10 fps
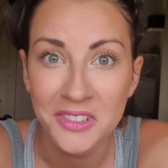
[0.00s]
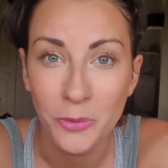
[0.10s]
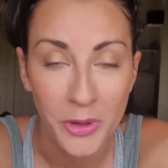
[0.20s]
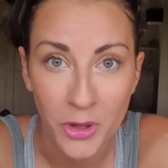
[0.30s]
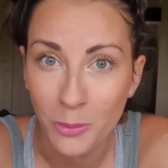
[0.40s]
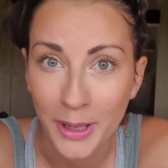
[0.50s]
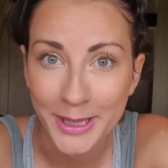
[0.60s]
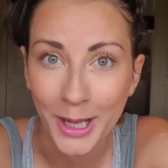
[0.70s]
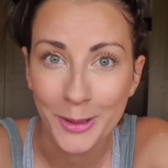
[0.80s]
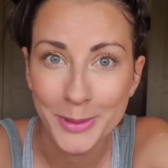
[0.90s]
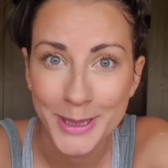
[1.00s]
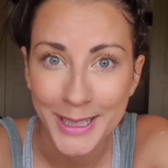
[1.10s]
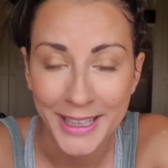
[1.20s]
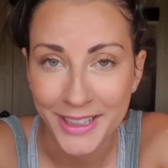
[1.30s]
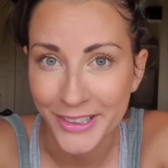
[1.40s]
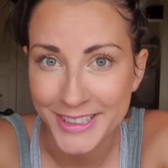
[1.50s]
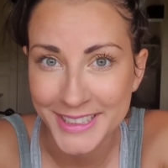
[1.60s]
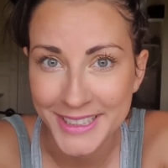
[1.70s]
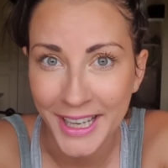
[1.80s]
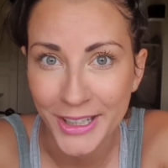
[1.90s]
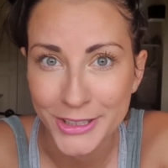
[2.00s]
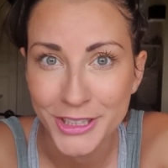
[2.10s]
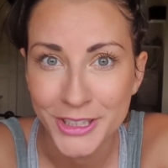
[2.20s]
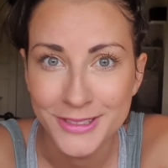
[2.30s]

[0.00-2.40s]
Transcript: with no makeup, in a dressing gown.